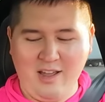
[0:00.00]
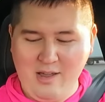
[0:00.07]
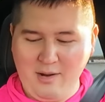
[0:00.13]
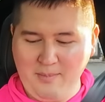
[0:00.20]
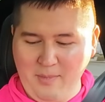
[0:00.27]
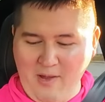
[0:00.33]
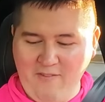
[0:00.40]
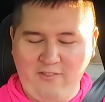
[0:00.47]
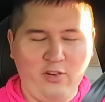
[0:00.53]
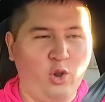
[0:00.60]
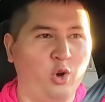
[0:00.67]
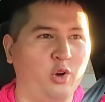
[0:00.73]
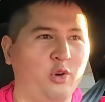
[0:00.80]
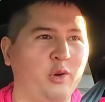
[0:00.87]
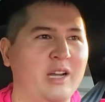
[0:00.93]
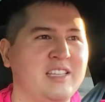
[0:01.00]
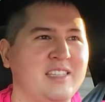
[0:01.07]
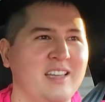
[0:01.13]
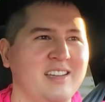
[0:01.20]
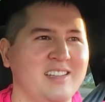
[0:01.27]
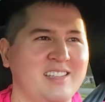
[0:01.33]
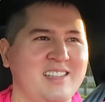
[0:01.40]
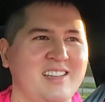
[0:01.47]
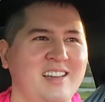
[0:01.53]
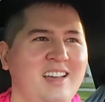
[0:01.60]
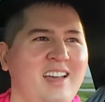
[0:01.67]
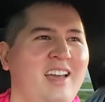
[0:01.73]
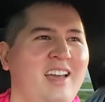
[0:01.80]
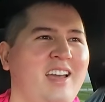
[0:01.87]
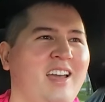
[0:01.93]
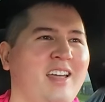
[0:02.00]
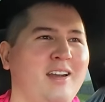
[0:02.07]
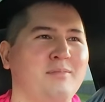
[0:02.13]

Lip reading: I'm fluorescent and